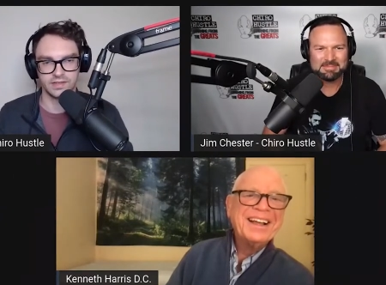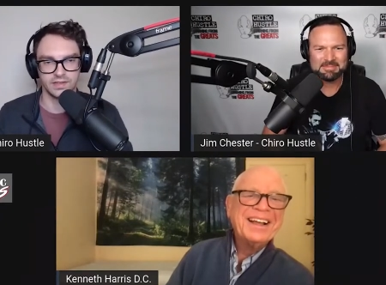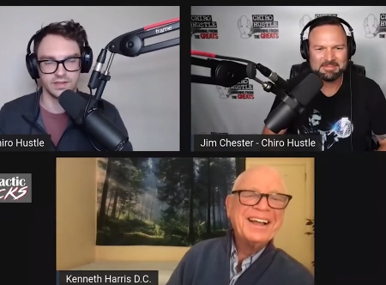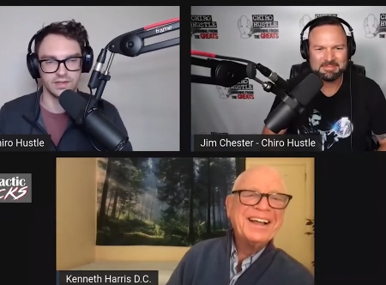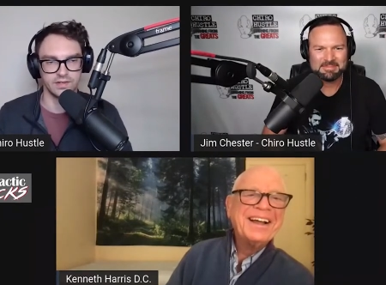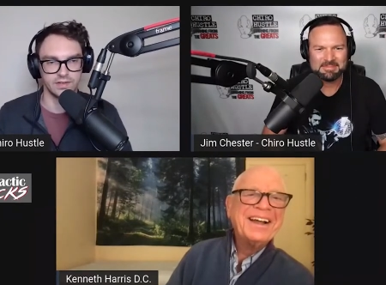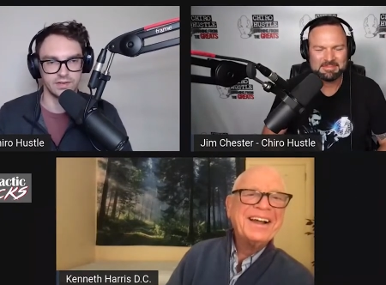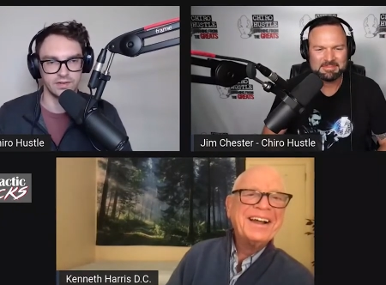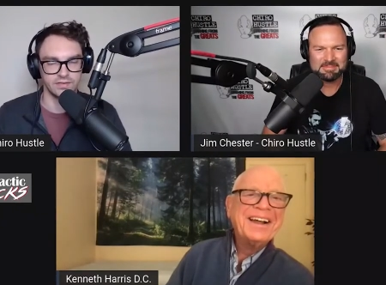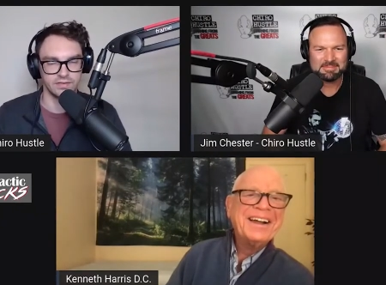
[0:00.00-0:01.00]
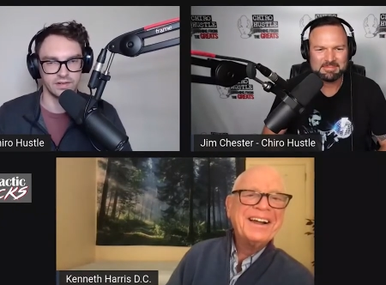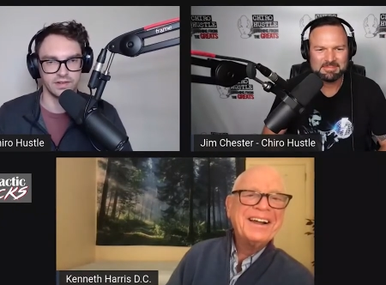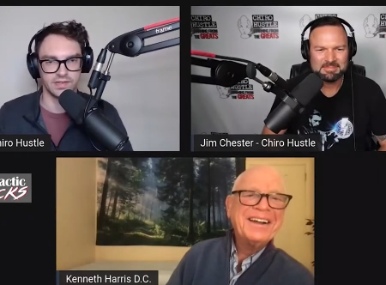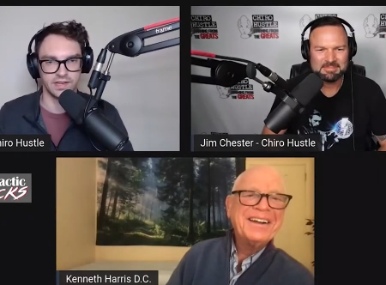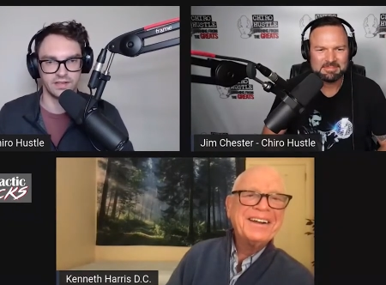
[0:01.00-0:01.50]
Speaker 1: that you're doing for
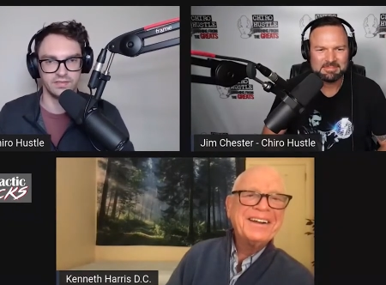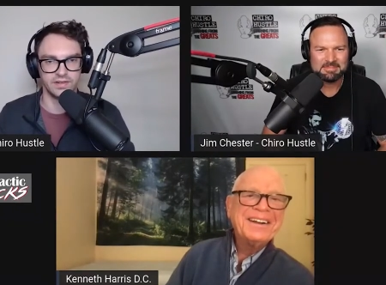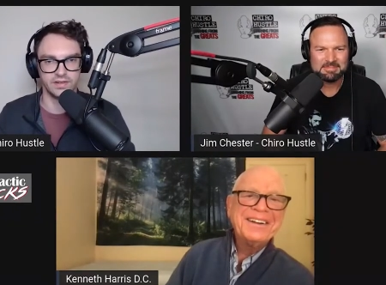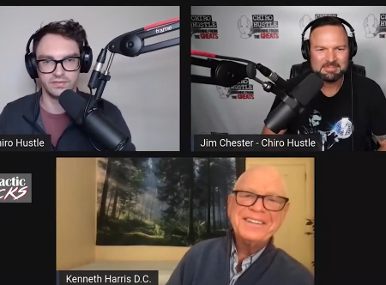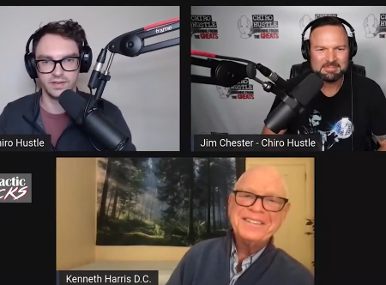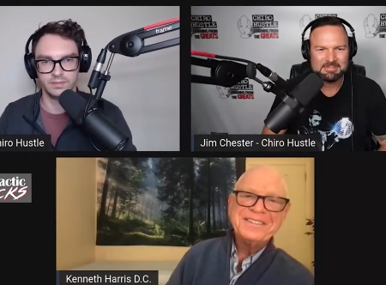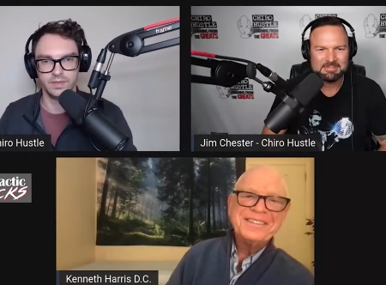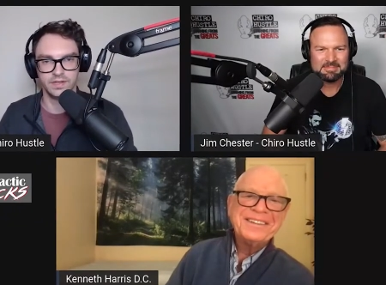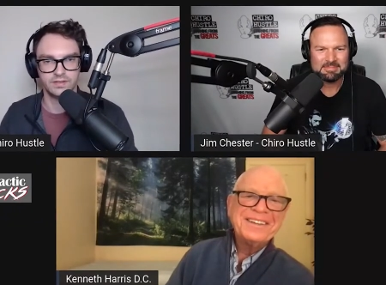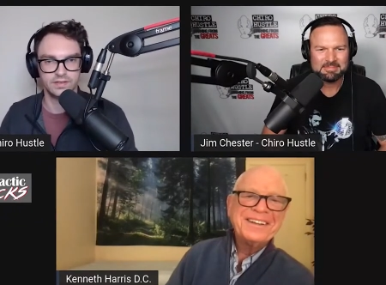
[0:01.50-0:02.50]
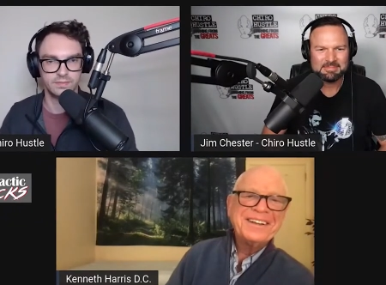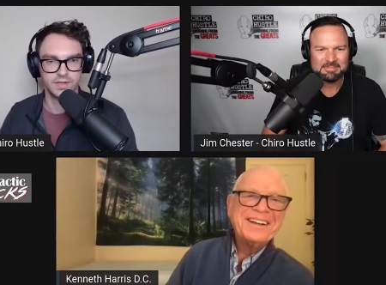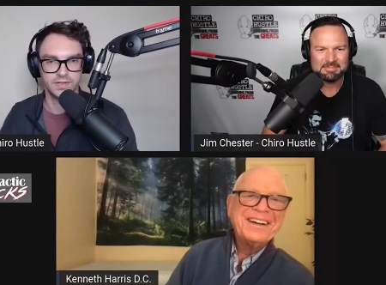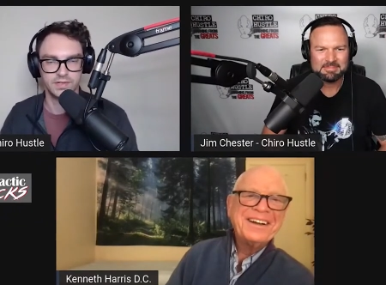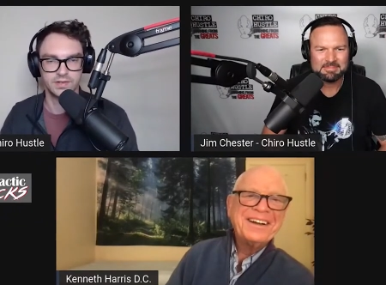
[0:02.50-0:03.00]
yourself and your family to
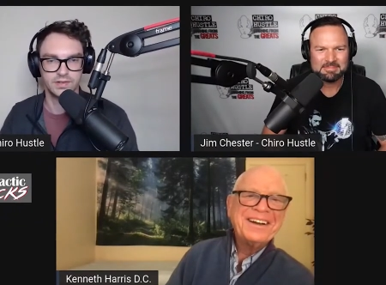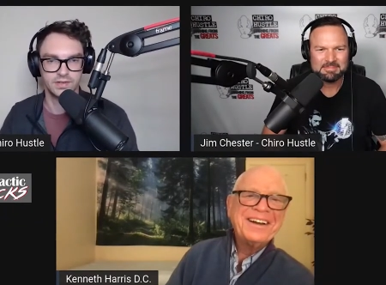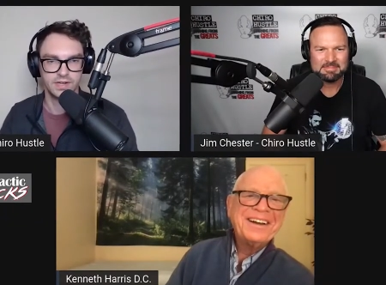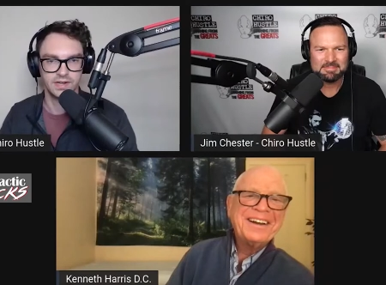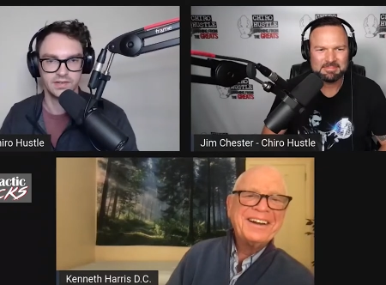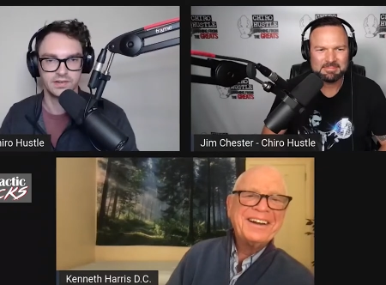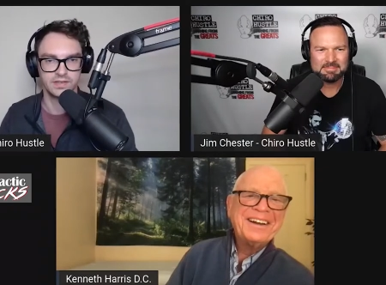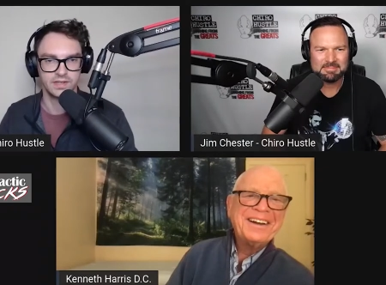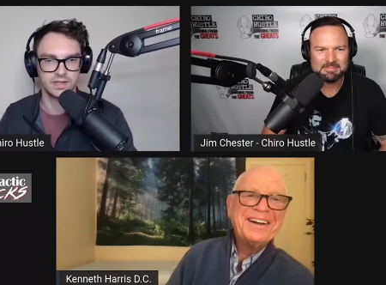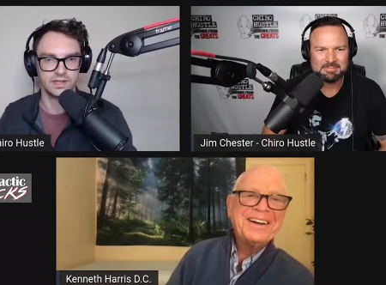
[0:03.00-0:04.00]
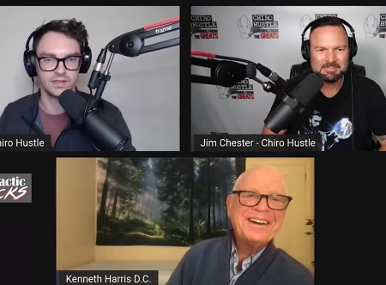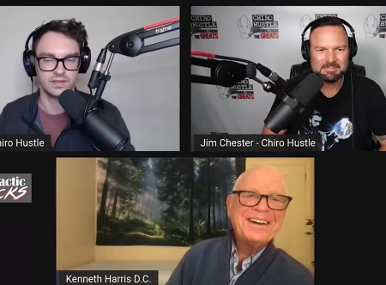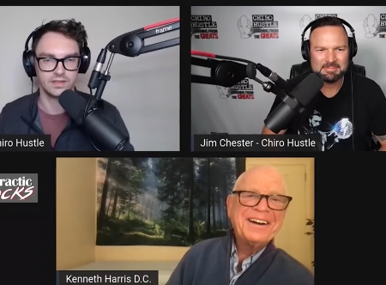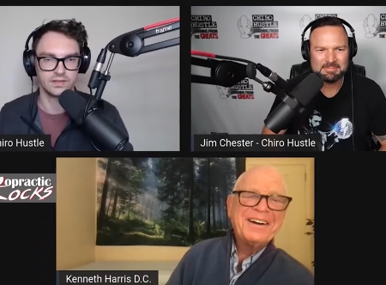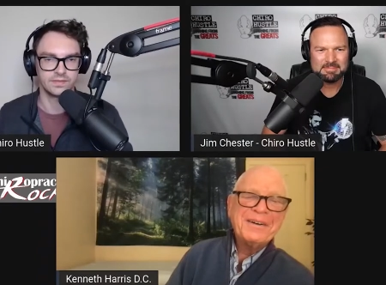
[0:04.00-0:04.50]
make sure you guys are staying
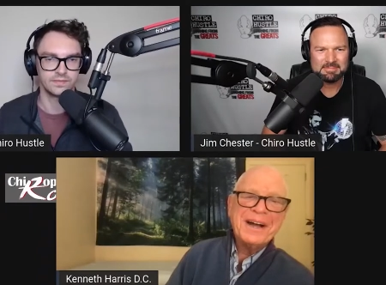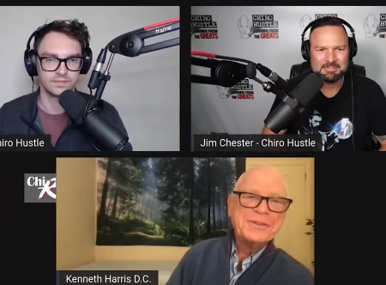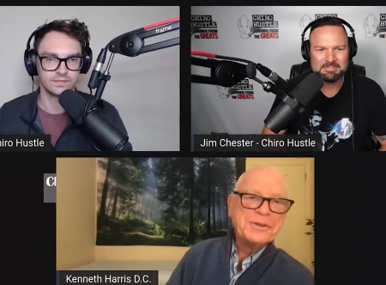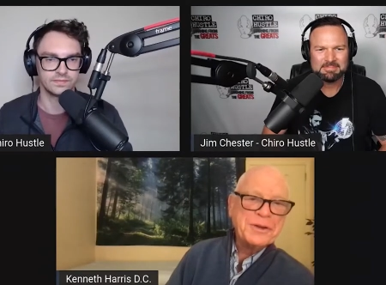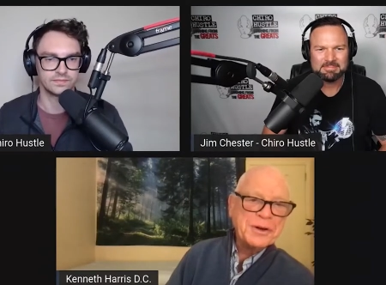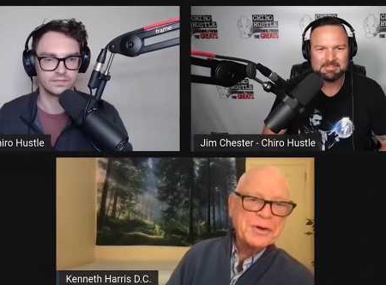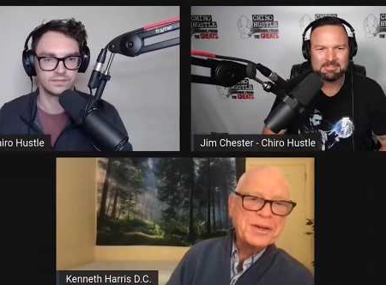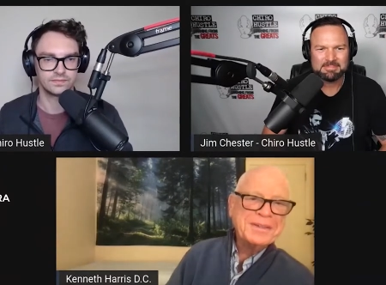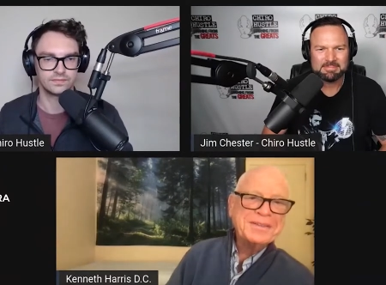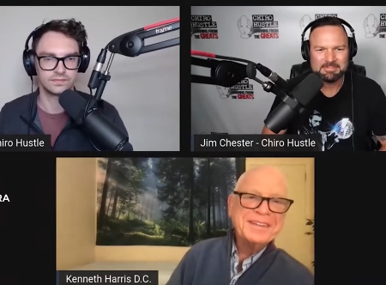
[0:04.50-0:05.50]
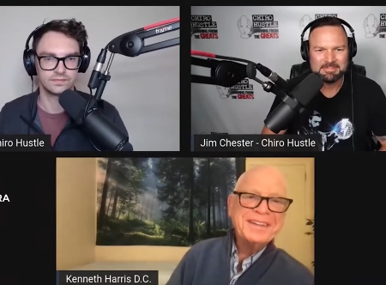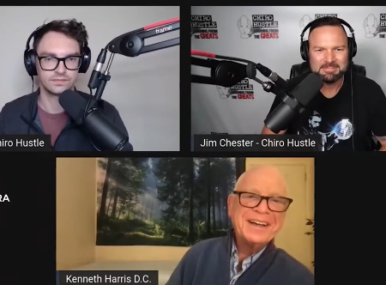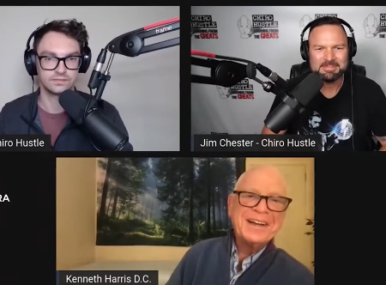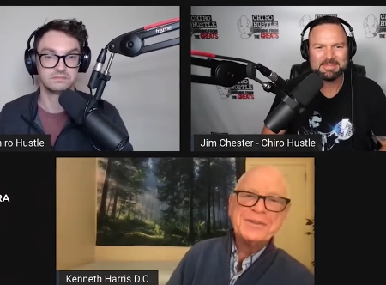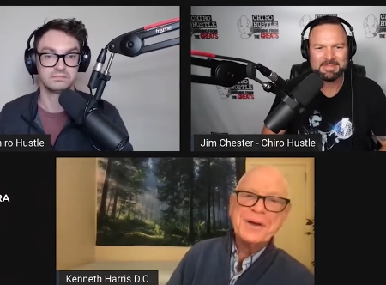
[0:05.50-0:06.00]
healthy?
Speaker 2: I do yoga.
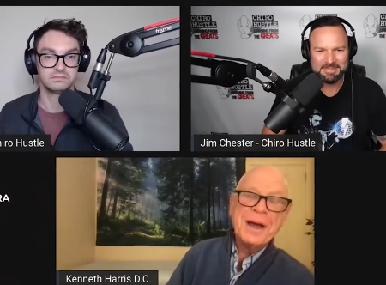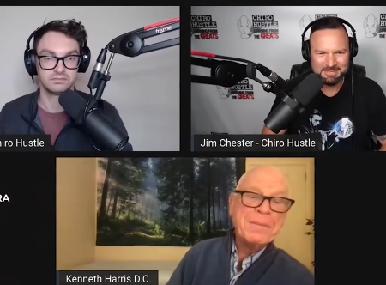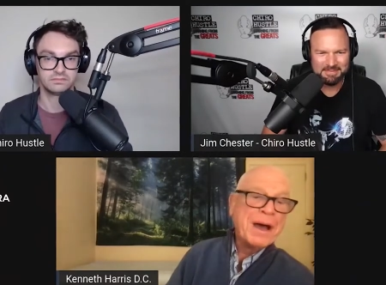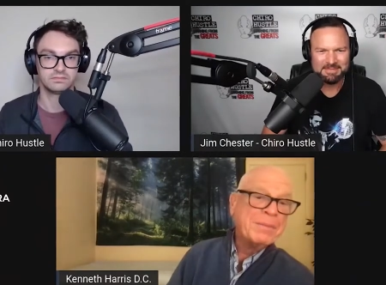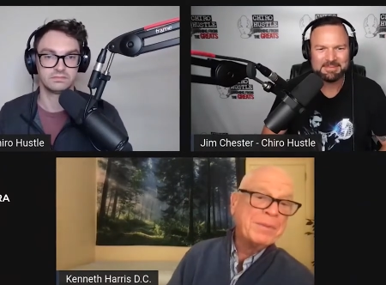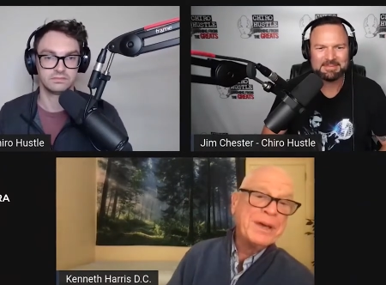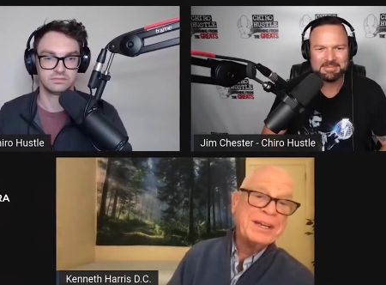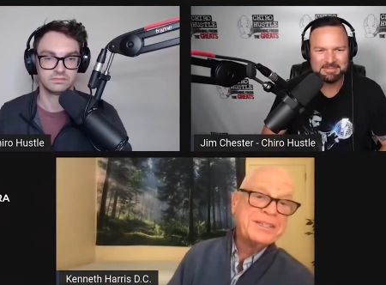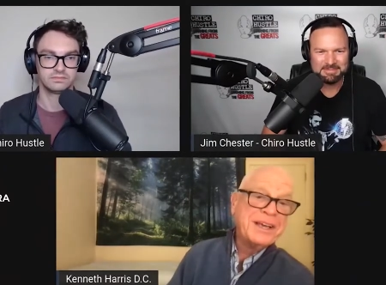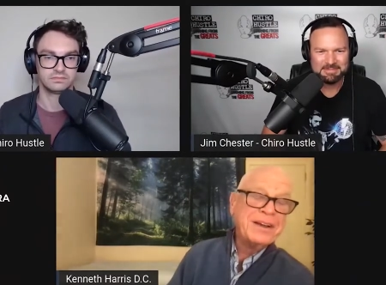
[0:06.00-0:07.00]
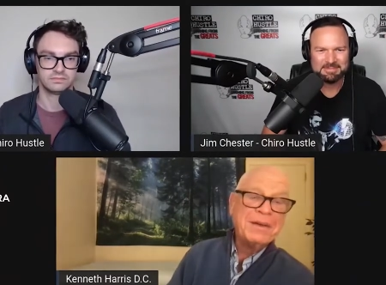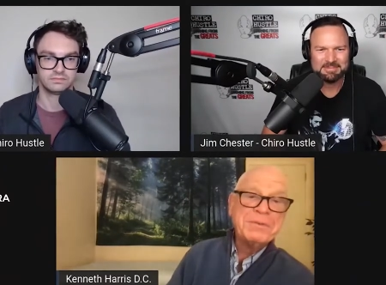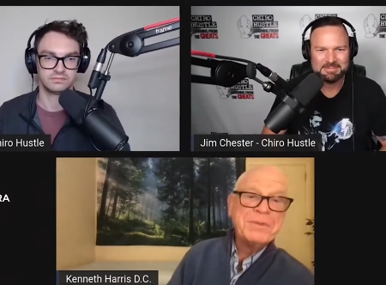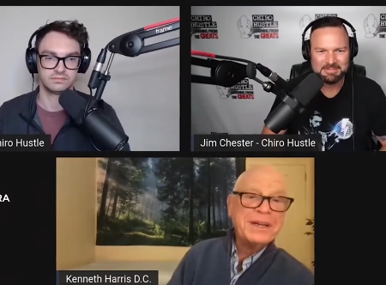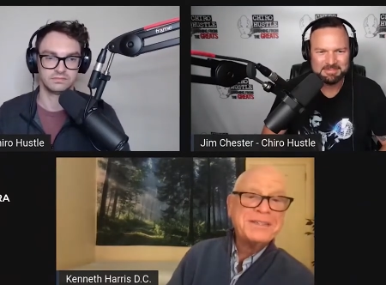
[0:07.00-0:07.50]
I do. I'm, I'm a meditator. I've
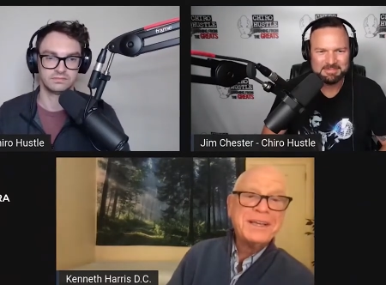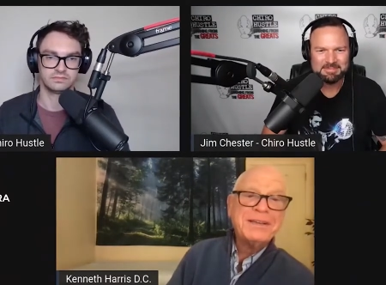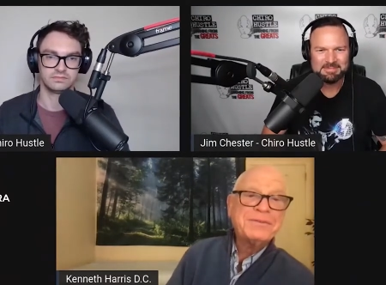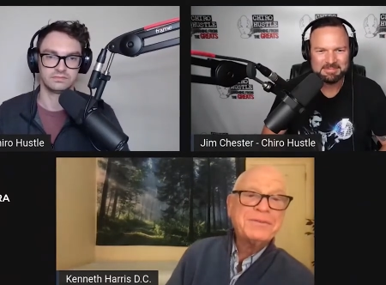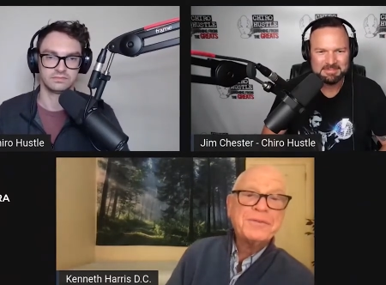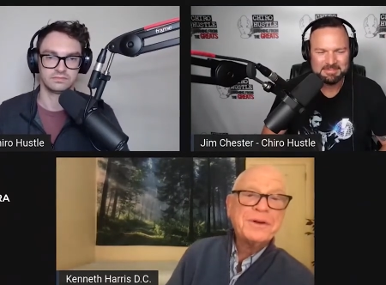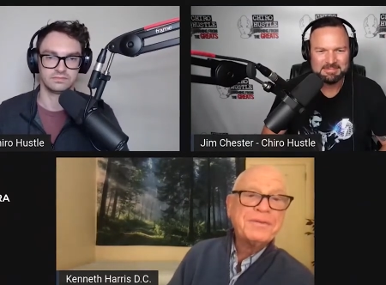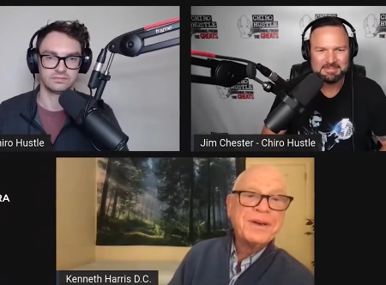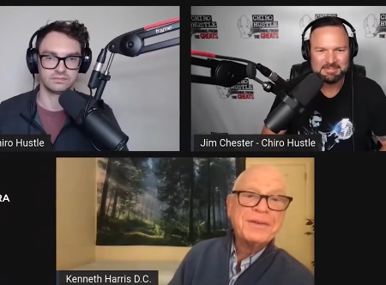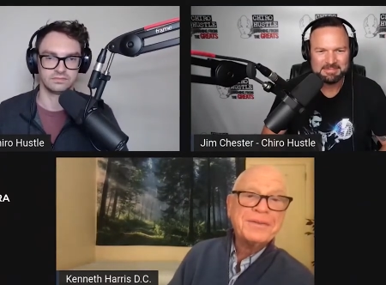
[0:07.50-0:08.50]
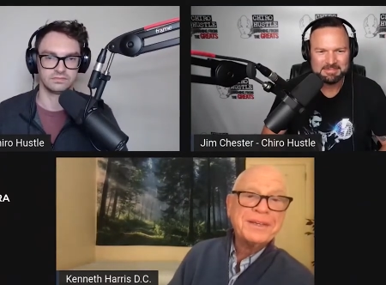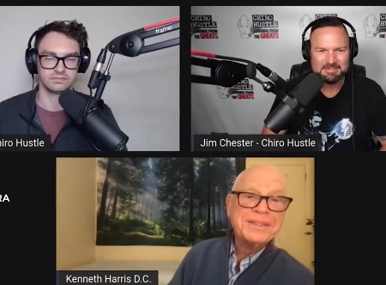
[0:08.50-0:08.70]
been meditating for forty-five